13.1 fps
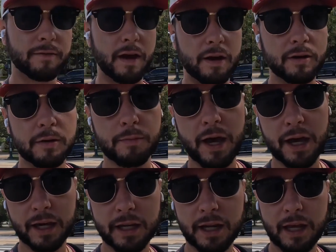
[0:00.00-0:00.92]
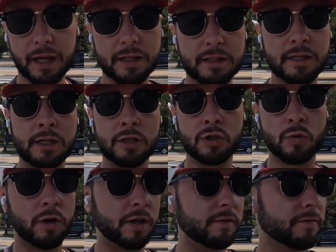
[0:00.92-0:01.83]
Founded back in
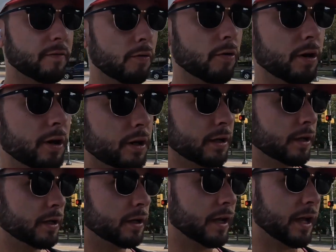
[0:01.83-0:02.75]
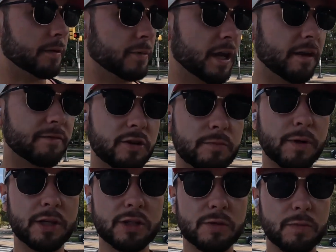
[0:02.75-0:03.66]
1824, named after
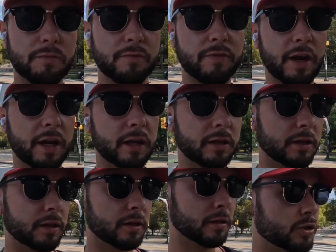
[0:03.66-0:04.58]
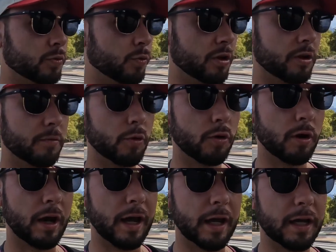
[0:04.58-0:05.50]
Benjamin Franklin. It's one of the more
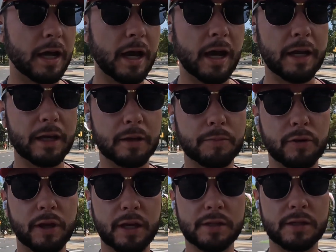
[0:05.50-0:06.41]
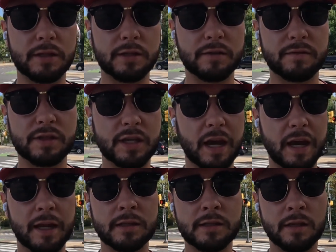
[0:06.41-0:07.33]
iconic places of
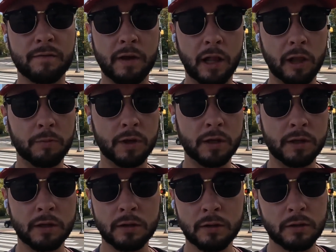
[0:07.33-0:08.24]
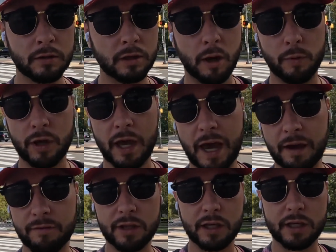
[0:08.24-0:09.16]
science development that we
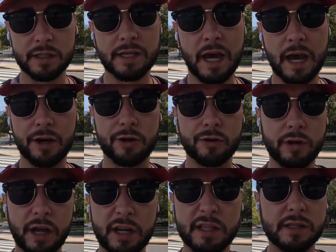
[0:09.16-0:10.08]
have in the entire United